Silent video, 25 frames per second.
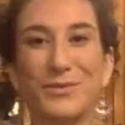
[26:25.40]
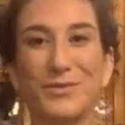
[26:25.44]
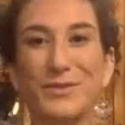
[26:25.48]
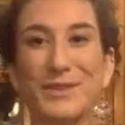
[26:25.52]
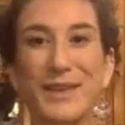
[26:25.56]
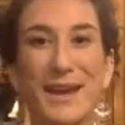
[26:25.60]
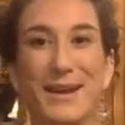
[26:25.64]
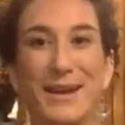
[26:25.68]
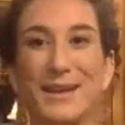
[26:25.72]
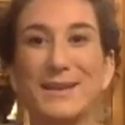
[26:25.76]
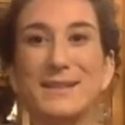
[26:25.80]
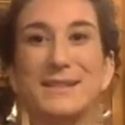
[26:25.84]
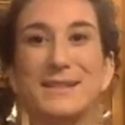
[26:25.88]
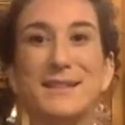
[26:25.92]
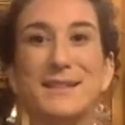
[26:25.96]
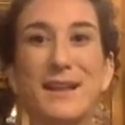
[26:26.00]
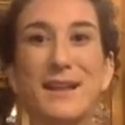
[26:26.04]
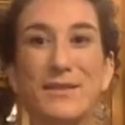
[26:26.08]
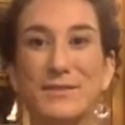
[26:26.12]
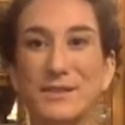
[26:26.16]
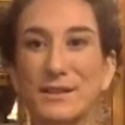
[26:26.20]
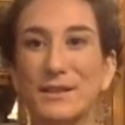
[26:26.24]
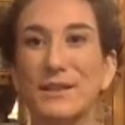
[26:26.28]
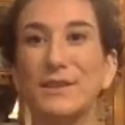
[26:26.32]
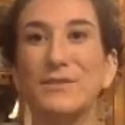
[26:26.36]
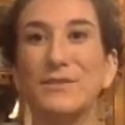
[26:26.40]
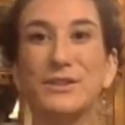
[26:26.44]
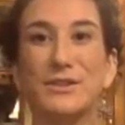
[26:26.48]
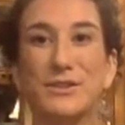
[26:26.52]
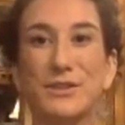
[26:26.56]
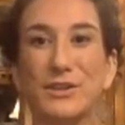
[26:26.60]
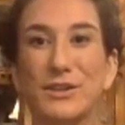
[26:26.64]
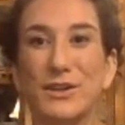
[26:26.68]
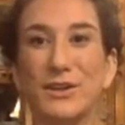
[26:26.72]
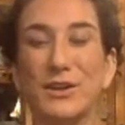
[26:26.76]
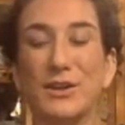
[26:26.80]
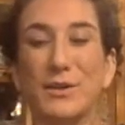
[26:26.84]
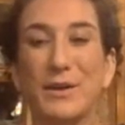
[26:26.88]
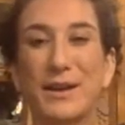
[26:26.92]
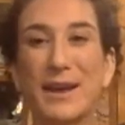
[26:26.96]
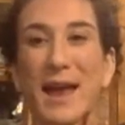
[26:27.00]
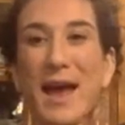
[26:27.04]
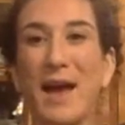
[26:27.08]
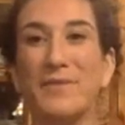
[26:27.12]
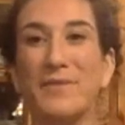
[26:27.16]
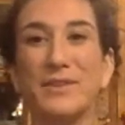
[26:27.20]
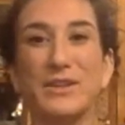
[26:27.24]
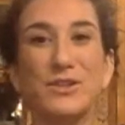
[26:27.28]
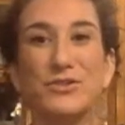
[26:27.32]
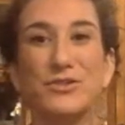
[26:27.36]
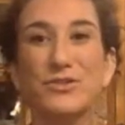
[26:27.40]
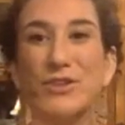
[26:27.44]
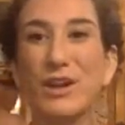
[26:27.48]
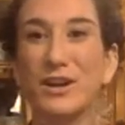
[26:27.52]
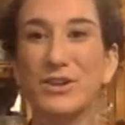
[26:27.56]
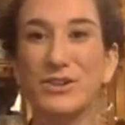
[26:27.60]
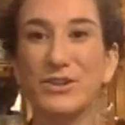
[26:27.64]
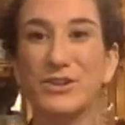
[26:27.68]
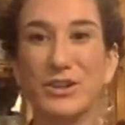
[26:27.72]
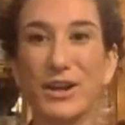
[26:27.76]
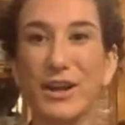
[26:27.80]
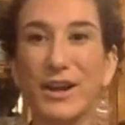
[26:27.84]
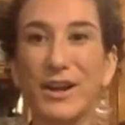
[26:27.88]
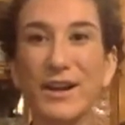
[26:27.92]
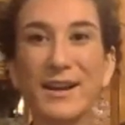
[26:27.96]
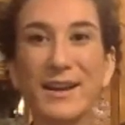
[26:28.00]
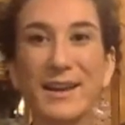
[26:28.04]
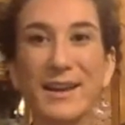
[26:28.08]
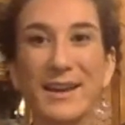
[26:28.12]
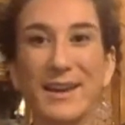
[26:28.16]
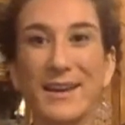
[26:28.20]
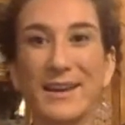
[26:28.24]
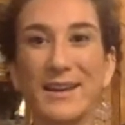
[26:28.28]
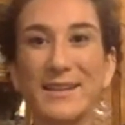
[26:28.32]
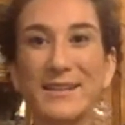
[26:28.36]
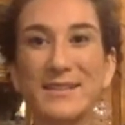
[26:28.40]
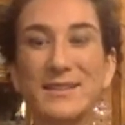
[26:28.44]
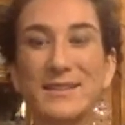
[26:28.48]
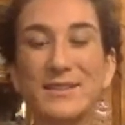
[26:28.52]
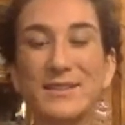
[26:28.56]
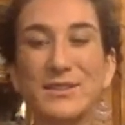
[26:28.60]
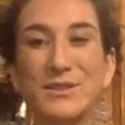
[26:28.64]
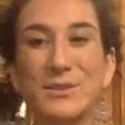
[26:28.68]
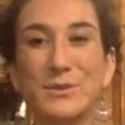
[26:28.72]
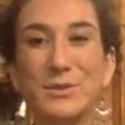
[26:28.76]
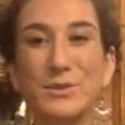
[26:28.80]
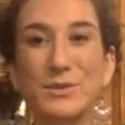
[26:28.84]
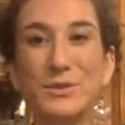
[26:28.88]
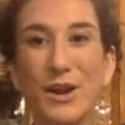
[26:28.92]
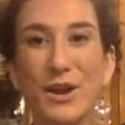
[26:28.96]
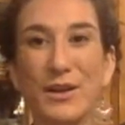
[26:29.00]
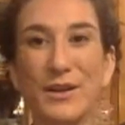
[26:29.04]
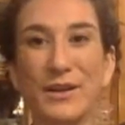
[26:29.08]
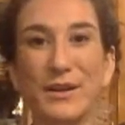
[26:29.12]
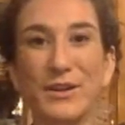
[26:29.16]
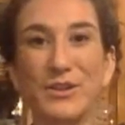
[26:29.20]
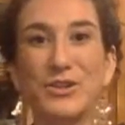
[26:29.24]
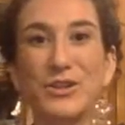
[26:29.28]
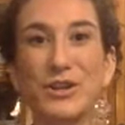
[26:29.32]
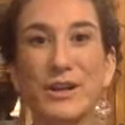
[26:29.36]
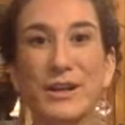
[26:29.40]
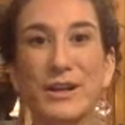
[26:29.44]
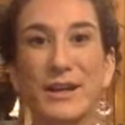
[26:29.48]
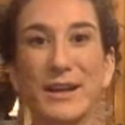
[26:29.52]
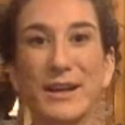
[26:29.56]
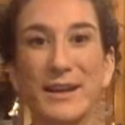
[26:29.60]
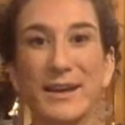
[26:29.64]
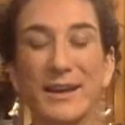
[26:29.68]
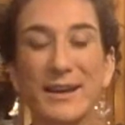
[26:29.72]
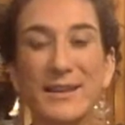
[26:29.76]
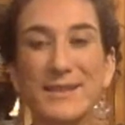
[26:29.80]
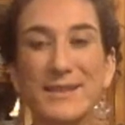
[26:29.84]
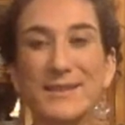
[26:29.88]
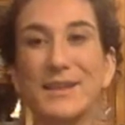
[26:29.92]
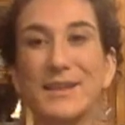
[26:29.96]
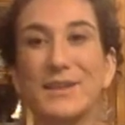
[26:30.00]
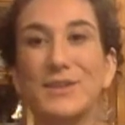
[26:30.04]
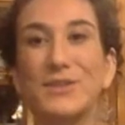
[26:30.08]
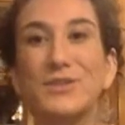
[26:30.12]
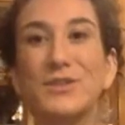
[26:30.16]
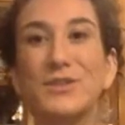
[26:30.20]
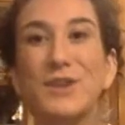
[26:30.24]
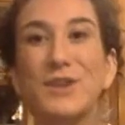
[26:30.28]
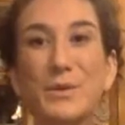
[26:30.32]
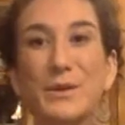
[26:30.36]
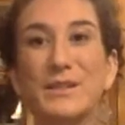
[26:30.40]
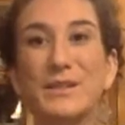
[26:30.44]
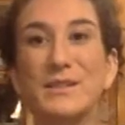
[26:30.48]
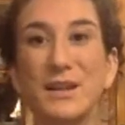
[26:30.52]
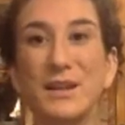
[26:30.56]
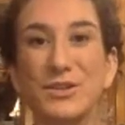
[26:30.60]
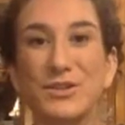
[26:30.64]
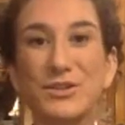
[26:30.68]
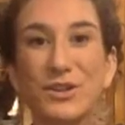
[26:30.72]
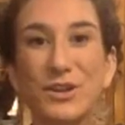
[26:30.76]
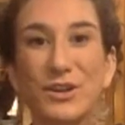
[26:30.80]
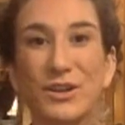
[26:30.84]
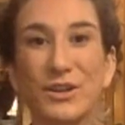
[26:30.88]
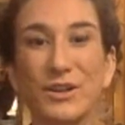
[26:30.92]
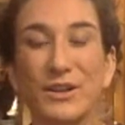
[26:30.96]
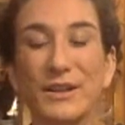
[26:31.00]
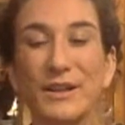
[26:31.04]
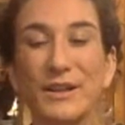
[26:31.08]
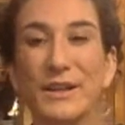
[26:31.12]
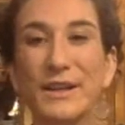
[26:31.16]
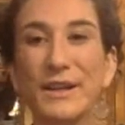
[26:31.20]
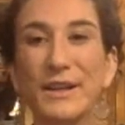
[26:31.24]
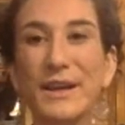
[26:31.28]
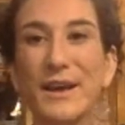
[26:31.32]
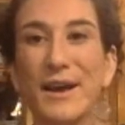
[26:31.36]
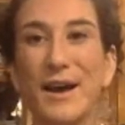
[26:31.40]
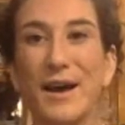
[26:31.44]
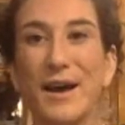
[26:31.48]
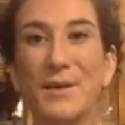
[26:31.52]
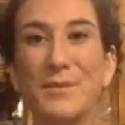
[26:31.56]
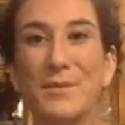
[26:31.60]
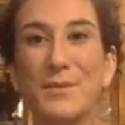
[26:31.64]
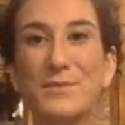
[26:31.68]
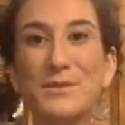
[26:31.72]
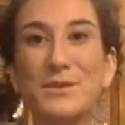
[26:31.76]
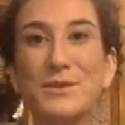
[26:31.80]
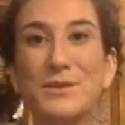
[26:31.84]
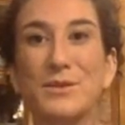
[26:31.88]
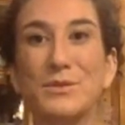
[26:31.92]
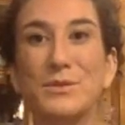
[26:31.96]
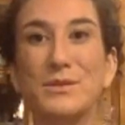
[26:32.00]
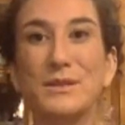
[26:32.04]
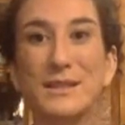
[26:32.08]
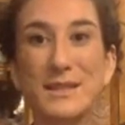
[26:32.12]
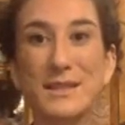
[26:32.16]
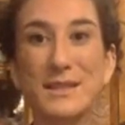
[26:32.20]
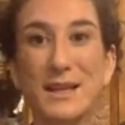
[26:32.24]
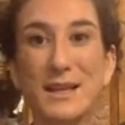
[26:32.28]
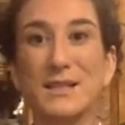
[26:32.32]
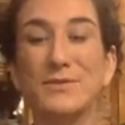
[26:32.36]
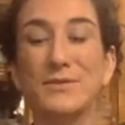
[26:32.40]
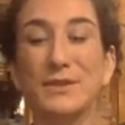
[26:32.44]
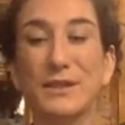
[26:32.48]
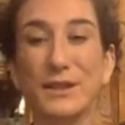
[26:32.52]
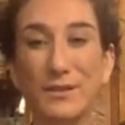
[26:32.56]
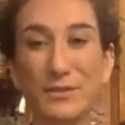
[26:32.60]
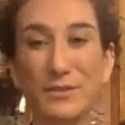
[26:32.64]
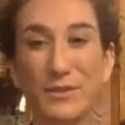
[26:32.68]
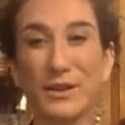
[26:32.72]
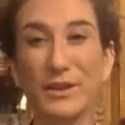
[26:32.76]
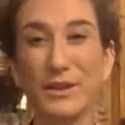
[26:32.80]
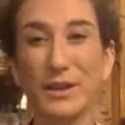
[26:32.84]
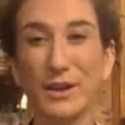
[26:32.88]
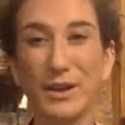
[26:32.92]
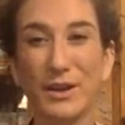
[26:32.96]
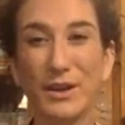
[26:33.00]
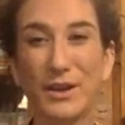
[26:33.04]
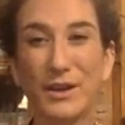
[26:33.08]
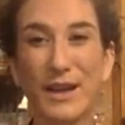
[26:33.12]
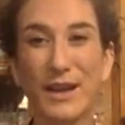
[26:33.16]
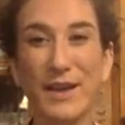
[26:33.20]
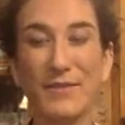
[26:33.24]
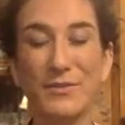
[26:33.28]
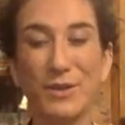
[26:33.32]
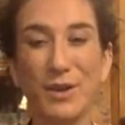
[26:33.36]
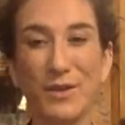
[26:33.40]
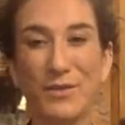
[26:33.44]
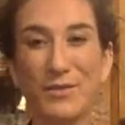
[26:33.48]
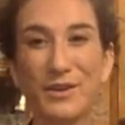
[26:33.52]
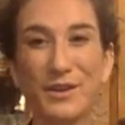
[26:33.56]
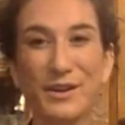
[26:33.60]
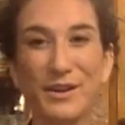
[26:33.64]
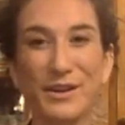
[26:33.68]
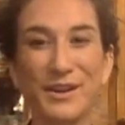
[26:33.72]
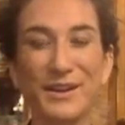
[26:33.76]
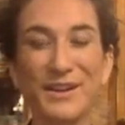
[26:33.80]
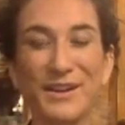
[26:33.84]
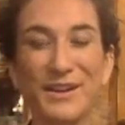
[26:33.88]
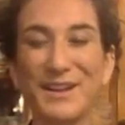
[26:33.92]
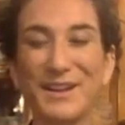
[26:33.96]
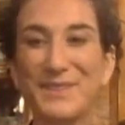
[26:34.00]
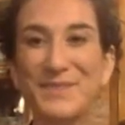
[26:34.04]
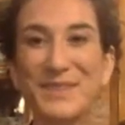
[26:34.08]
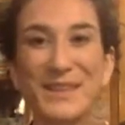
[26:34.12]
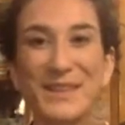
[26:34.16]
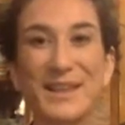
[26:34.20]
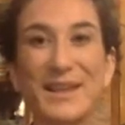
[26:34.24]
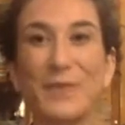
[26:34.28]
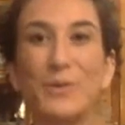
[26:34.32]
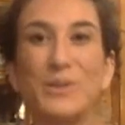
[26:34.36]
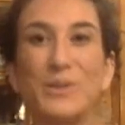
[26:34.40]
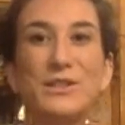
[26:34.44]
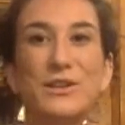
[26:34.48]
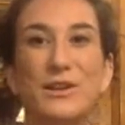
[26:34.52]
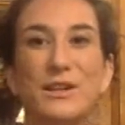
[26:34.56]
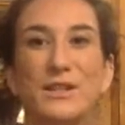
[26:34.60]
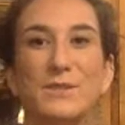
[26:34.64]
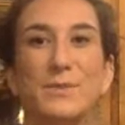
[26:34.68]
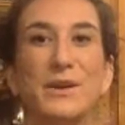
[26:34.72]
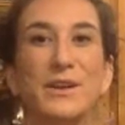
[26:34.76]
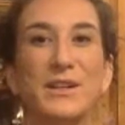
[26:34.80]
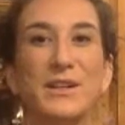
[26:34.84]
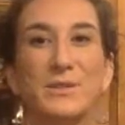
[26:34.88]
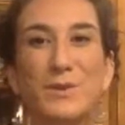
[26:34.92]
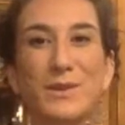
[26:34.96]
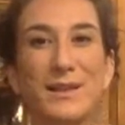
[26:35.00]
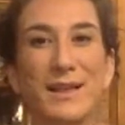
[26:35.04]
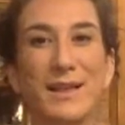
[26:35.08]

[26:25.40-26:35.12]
getting stuff delivered to you and having structure is to starting a journey. It's like so essential um, to successfully feeling good. Have you ever... Like, what's your experience with